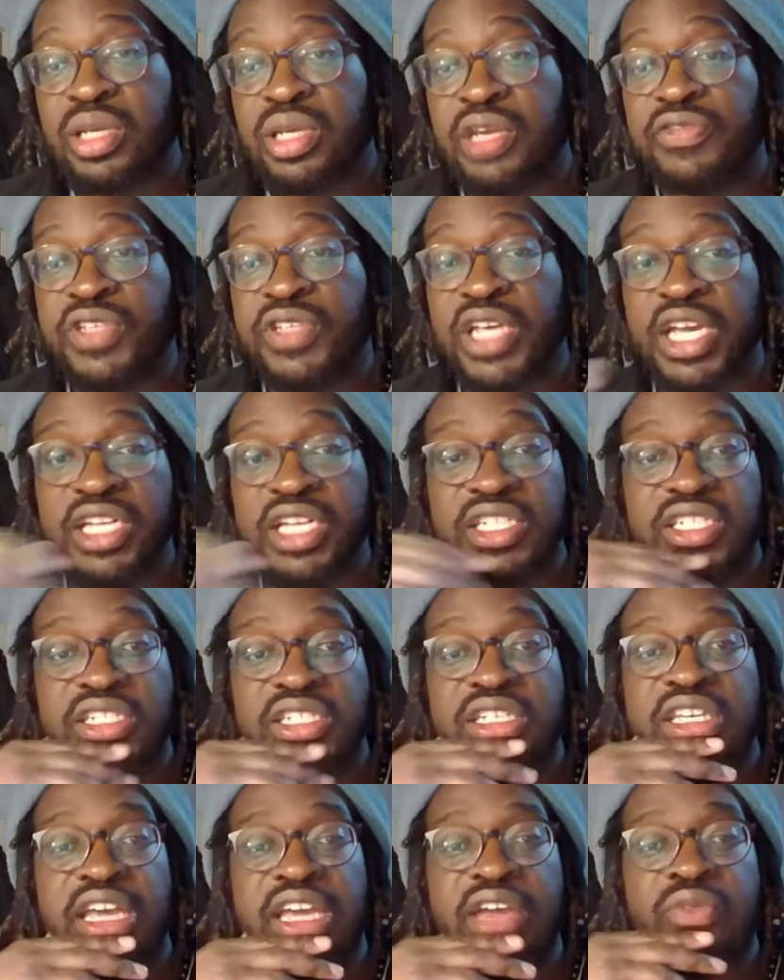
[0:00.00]
if Tej
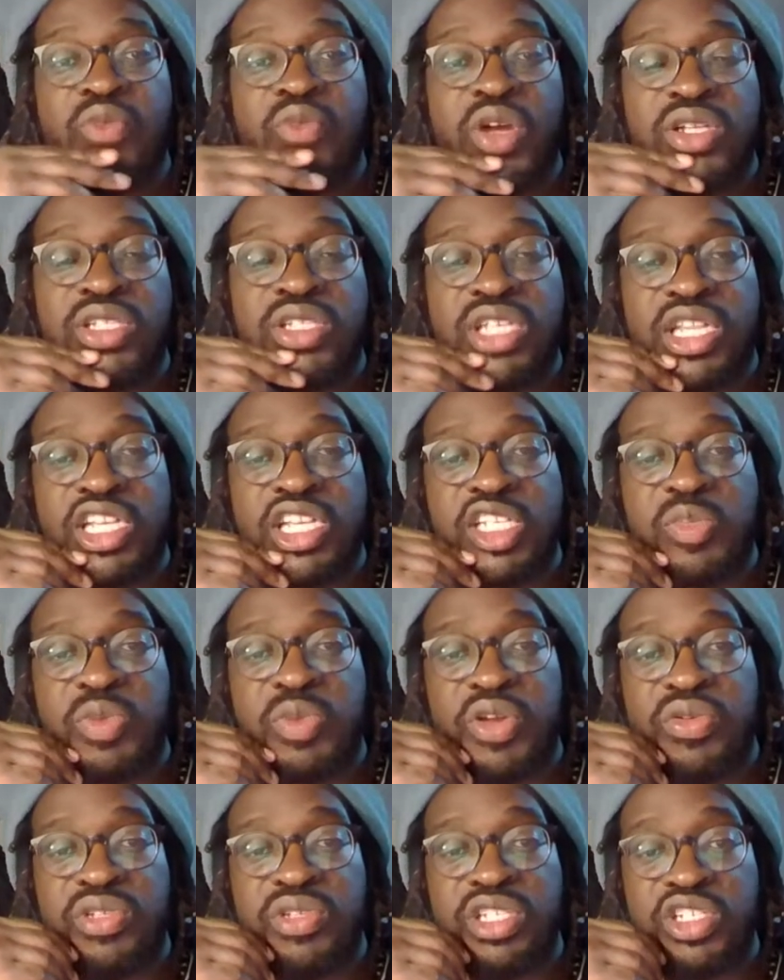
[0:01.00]
isn't getting runs, then
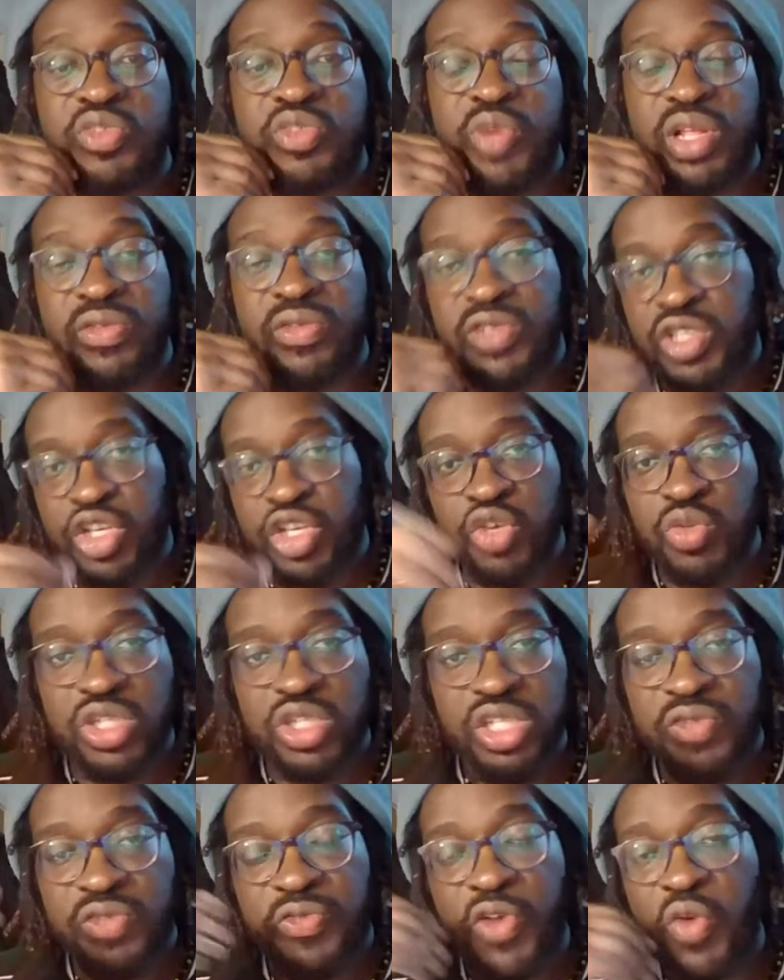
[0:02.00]
experience is relevant. So you would
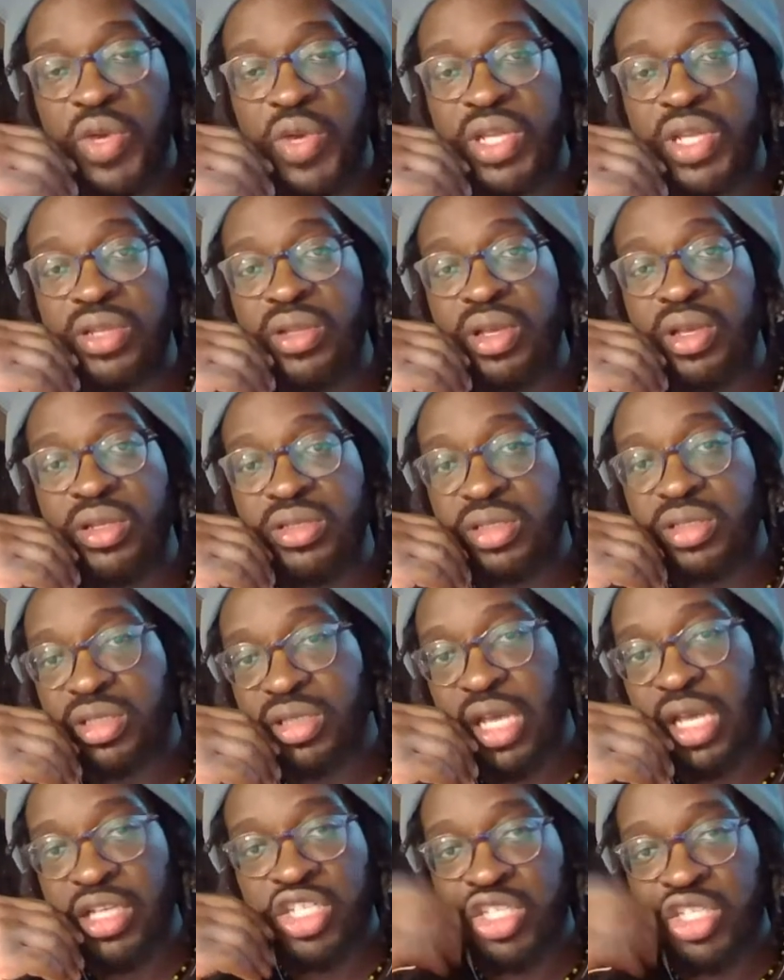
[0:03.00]
just throw in
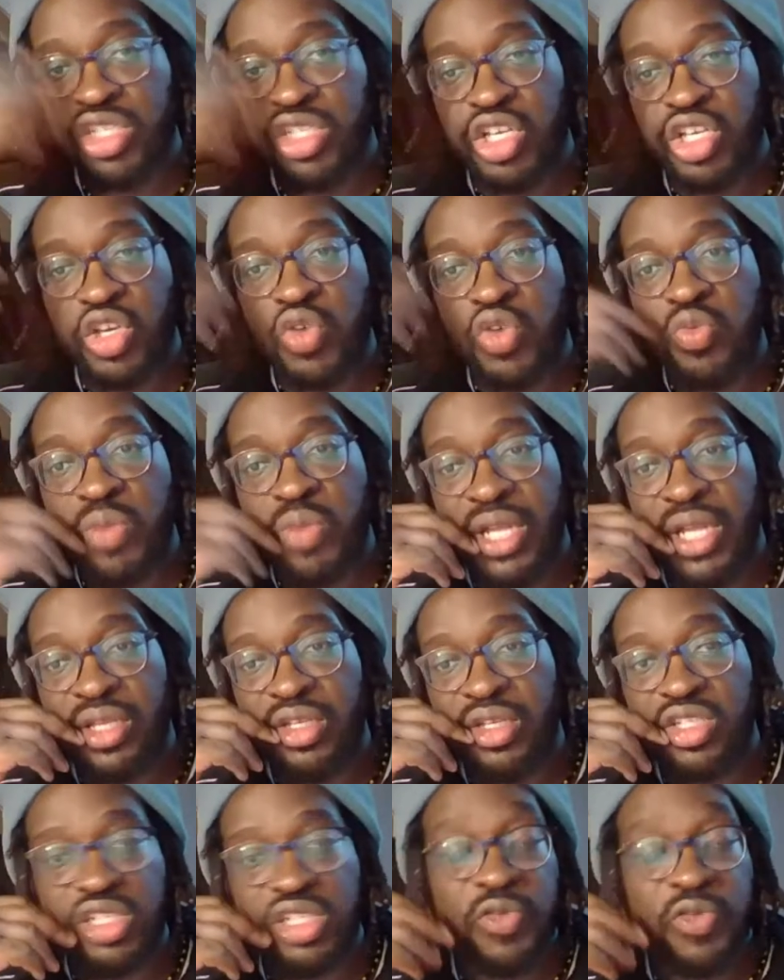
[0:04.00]
just a ute man.
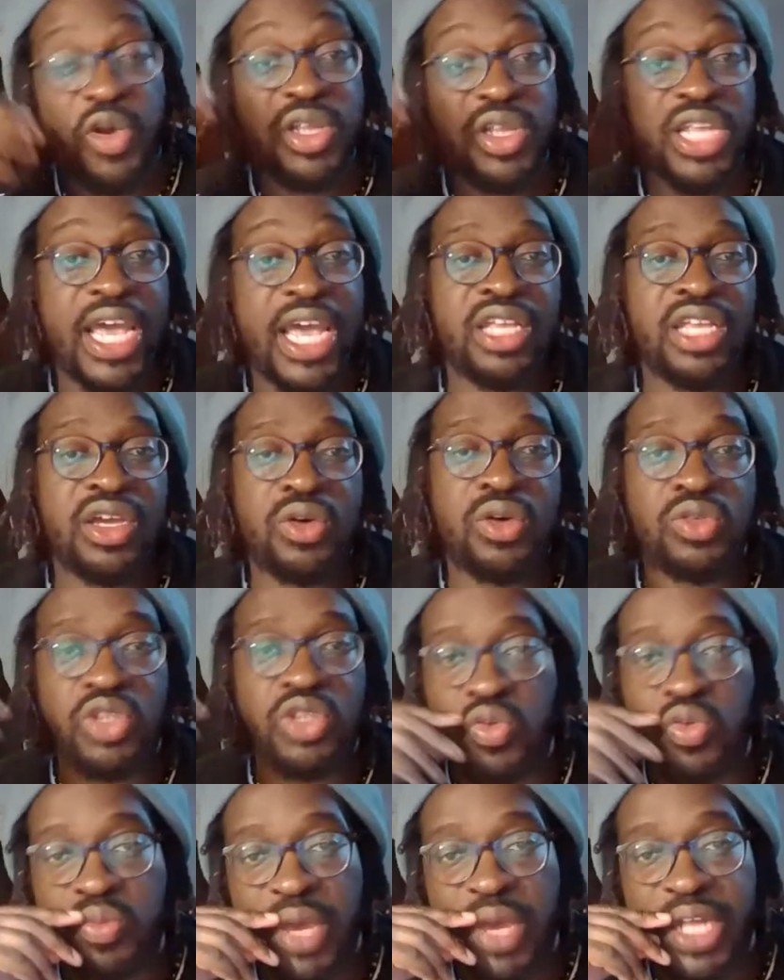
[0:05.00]
You just throw in any old
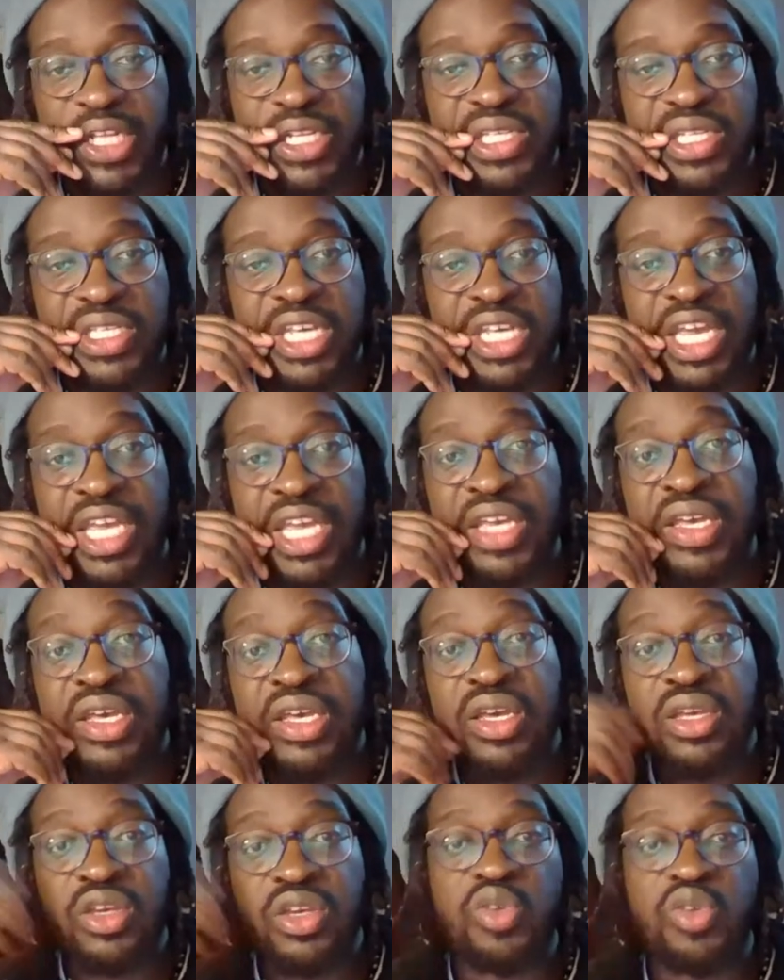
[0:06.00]
ute man and say,
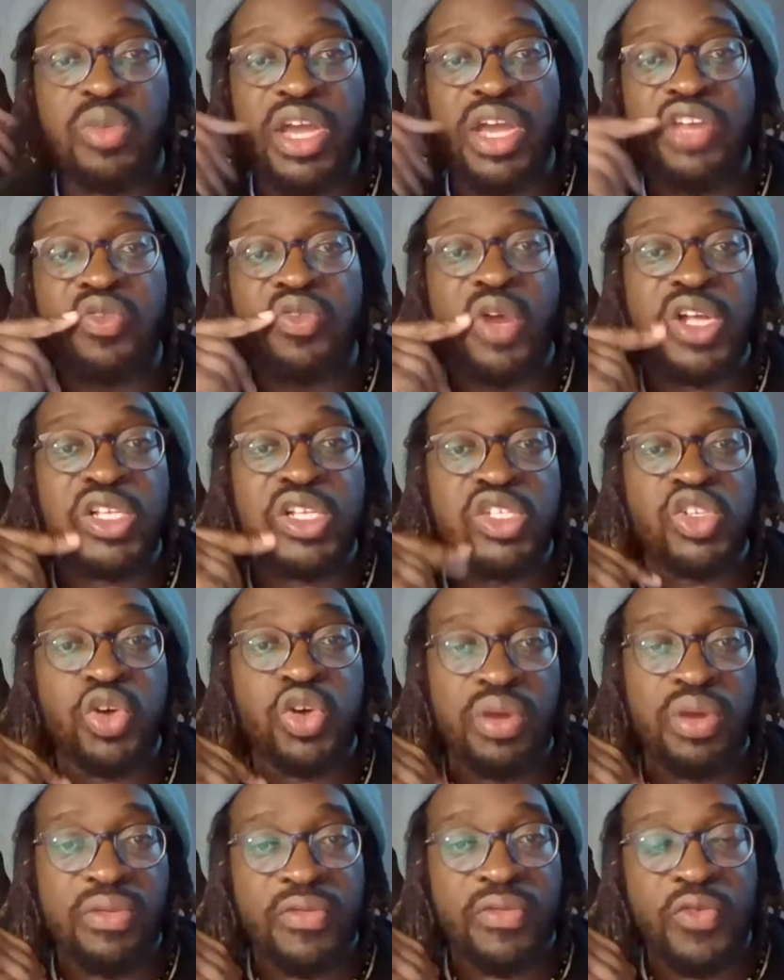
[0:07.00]
you made runs,
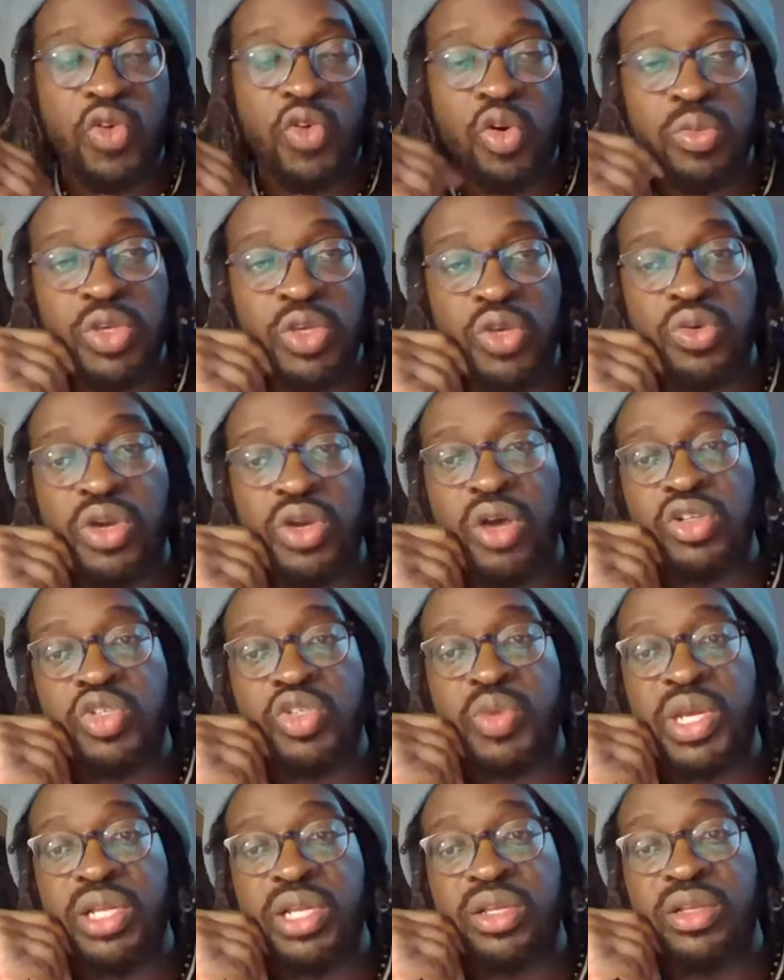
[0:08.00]
you're in form, you go
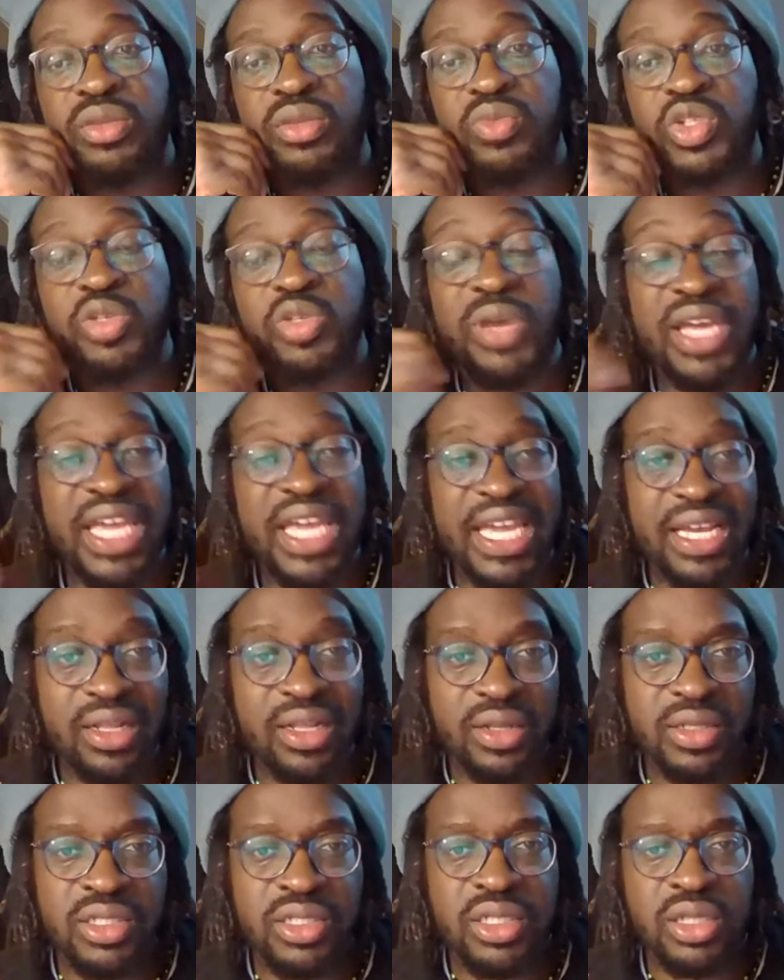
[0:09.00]
to England. We're talking about
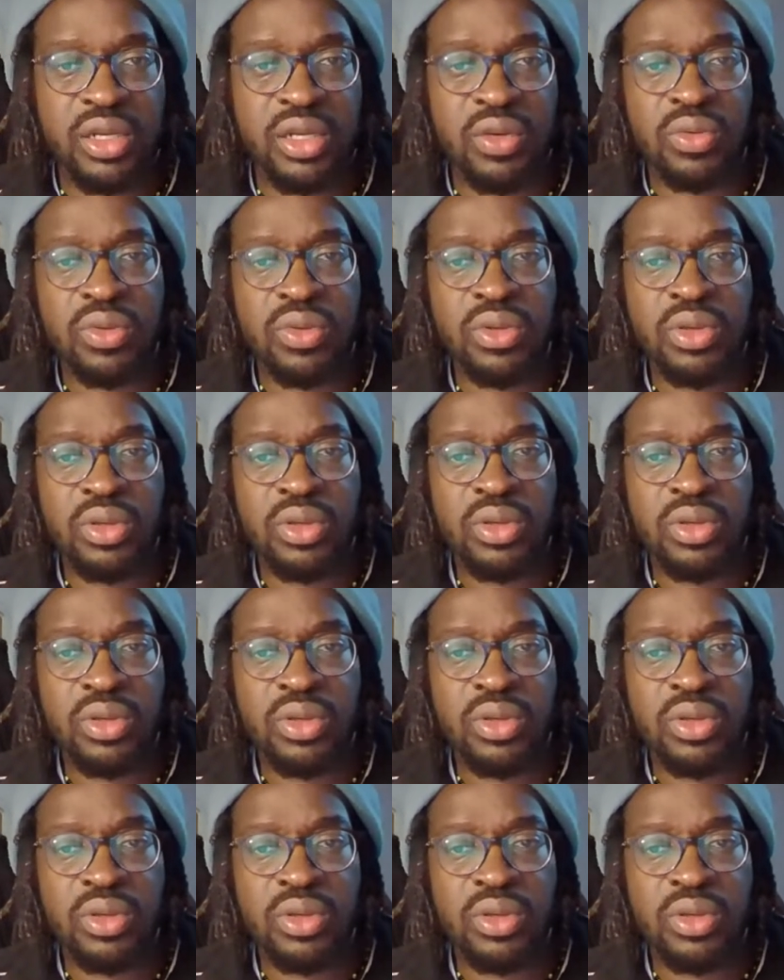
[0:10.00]
England, you know.